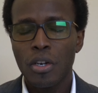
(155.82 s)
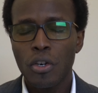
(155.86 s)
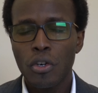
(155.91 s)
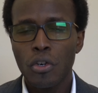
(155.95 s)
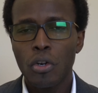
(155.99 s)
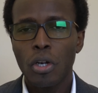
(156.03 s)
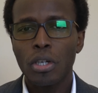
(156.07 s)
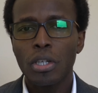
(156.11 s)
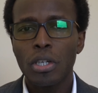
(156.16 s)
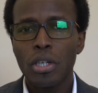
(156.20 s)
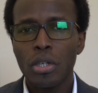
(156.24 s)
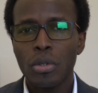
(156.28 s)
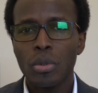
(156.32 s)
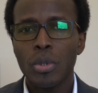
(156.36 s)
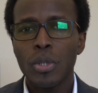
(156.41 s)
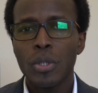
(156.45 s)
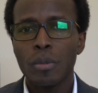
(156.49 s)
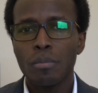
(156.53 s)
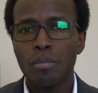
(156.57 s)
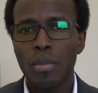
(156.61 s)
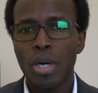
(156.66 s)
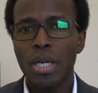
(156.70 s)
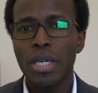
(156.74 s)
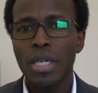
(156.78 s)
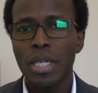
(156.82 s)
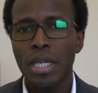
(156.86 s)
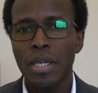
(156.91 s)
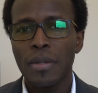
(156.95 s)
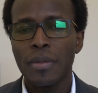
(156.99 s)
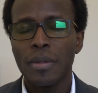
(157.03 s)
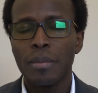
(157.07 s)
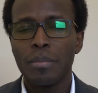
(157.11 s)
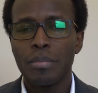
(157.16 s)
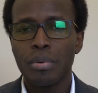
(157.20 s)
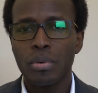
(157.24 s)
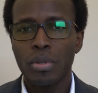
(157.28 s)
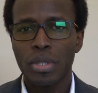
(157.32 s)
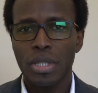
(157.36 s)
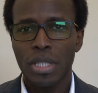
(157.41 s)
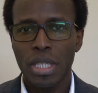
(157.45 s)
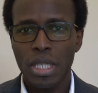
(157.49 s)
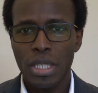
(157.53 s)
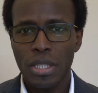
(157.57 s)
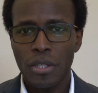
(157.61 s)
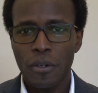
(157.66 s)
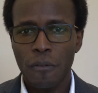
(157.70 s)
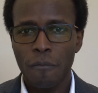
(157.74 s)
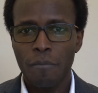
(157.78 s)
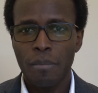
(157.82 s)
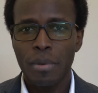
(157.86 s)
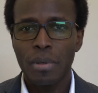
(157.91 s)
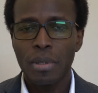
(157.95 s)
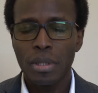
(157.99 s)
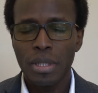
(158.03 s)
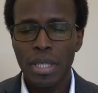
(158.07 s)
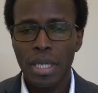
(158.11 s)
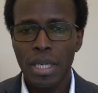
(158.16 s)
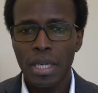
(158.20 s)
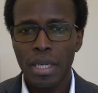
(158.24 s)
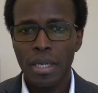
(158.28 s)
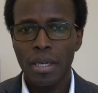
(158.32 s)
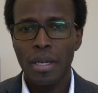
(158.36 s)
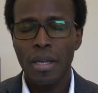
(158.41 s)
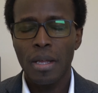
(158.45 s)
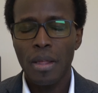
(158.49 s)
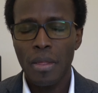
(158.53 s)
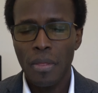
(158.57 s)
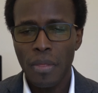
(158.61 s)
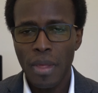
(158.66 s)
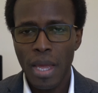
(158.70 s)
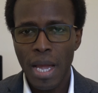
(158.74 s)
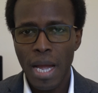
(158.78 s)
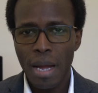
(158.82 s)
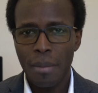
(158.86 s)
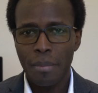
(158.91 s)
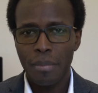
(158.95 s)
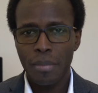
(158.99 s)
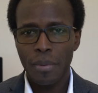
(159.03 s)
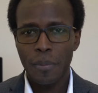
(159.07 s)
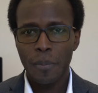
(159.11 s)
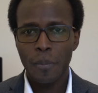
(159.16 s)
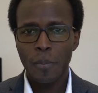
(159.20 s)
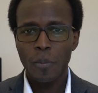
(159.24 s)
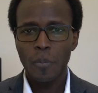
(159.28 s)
not lose money in the process of building the app.